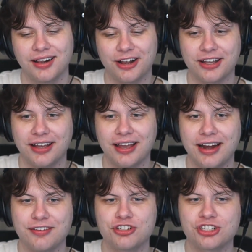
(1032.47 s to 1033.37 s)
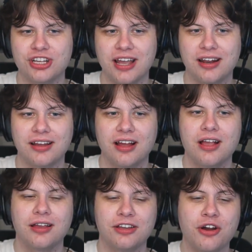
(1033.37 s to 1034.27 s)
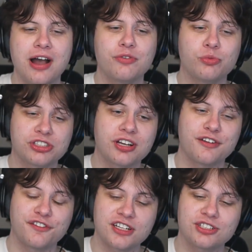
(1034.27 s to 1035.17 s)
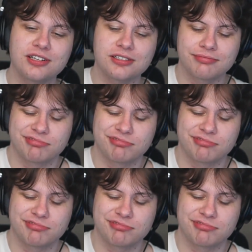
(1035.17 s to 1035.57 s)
Okay, and I've just said, you know what's gonna fix this?